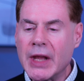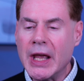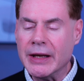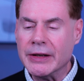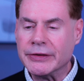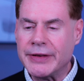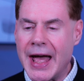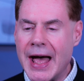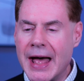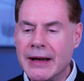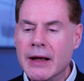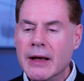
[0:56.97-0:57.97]
is
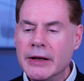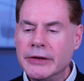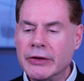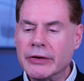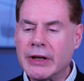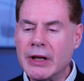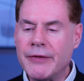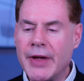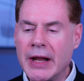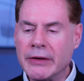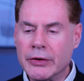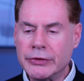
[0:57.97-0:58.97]
that silicon
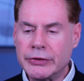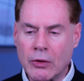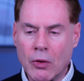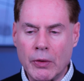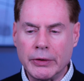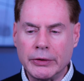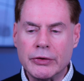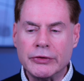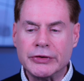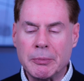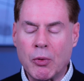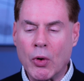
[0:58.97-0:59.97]
vendors, in order to
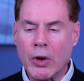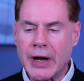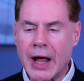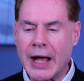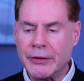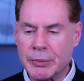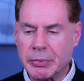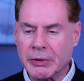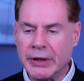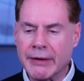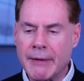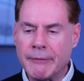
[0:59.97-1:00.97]
support
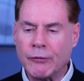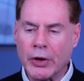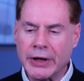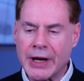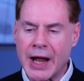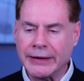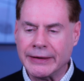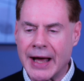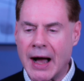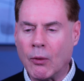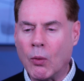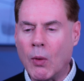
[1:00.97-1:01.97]
IEEE
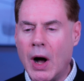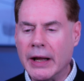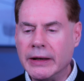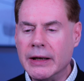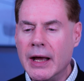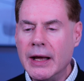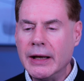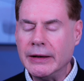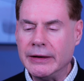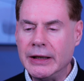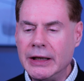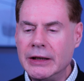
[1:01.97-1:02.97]
1149.1,
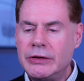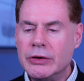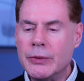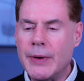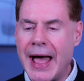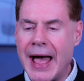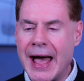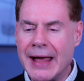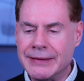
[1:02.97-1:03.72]
need to add